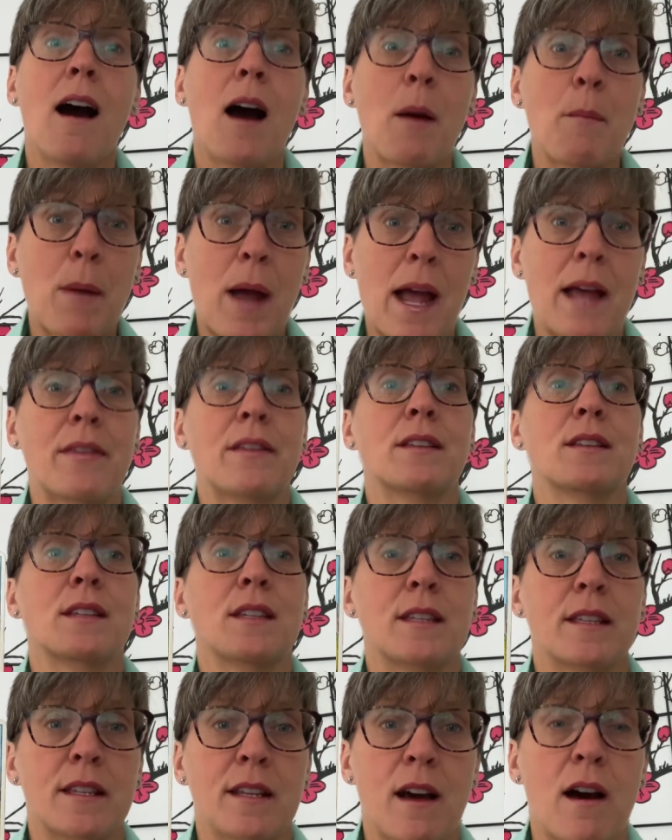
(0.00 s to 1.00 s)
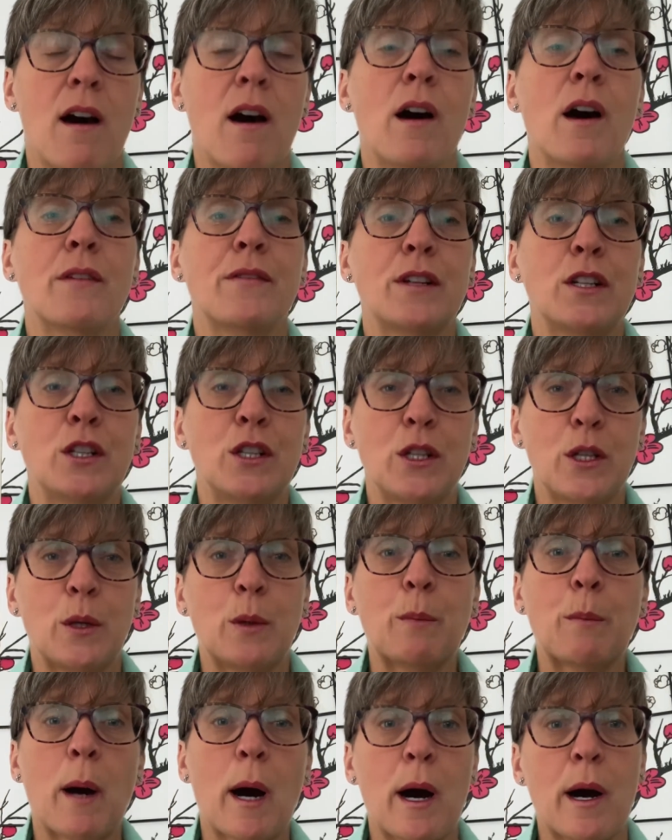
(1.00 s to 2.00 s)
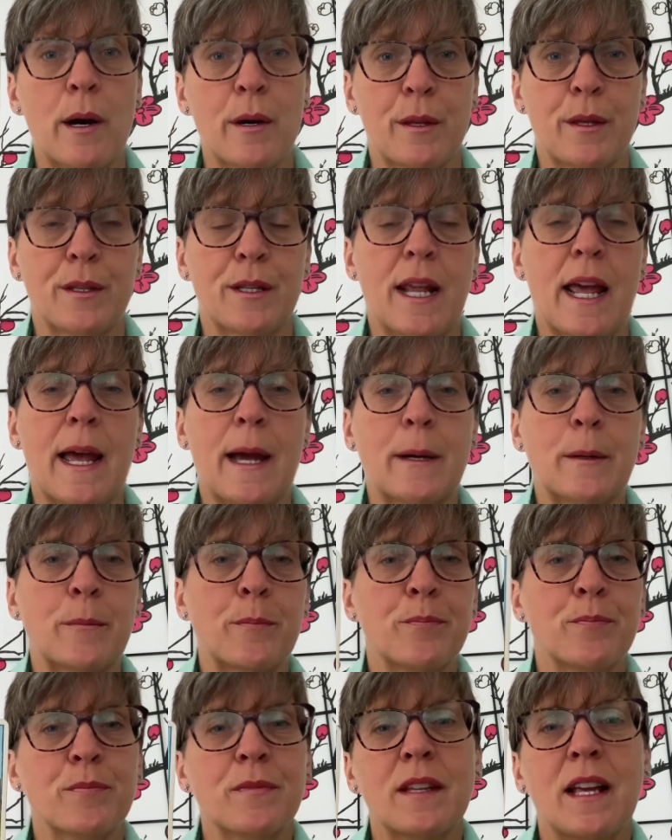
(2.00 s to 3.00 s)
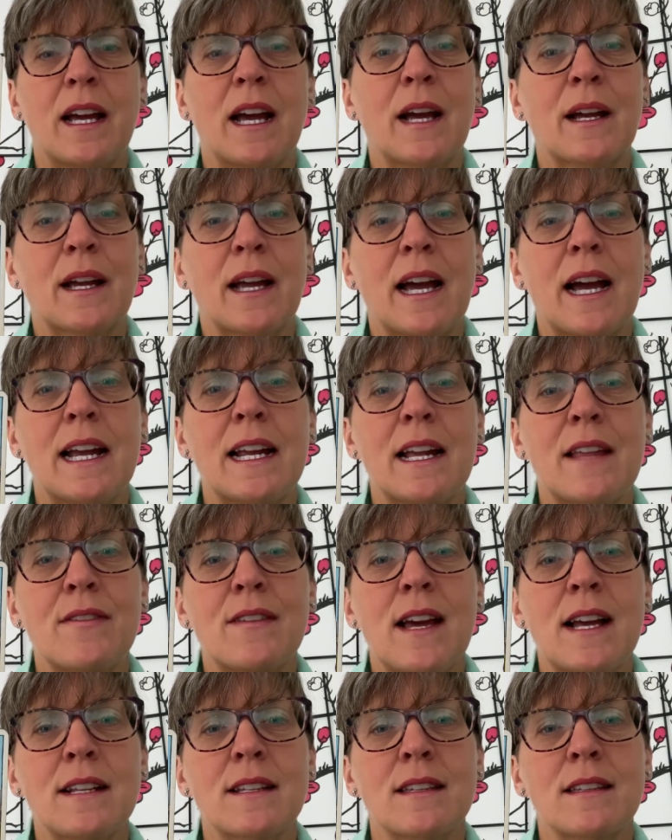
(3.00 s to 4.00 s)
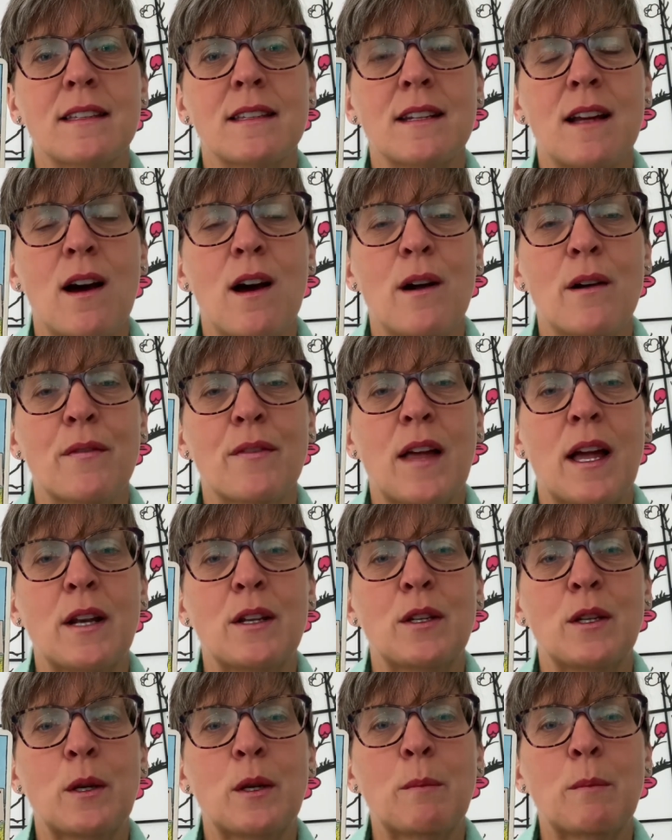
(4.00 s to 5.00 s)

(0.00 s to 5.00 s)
I'm at the start of a new path now okay? And that start of that new